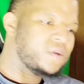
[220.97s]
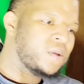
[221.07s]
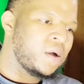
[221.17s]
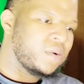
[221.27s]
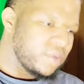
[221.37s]
You
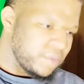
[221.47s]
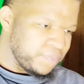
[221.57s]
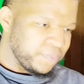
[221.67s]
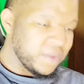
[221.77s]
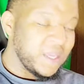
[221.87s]
know,
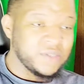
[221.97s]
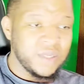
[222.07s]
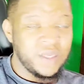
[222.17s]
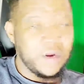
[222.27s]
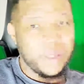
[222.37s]
his
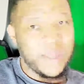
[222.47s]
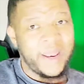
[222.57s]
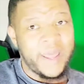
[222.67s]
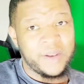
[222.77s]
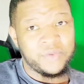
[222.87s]
you know he
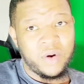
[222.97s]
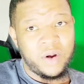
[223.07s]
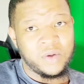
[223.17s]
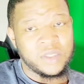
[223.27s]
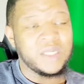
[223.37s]
had a lot of throws.